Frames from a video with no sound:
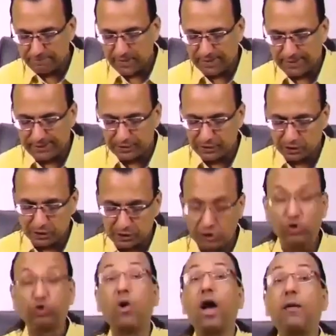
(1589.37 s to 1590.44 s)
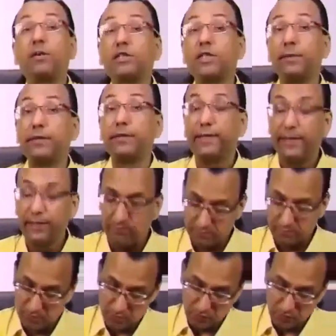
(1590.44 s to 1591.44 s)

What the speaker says: is squamous epithelium,